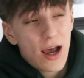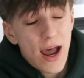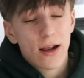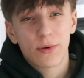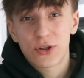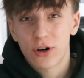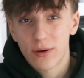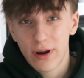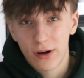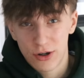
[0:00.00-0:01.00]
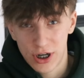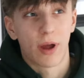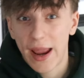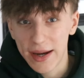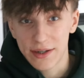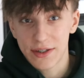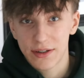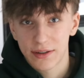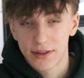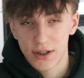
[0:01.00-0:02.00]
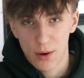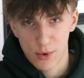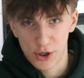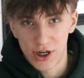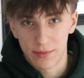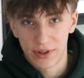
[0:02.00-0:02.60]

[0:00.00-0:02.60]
and now we're talking about Ogier. 8-time world champion.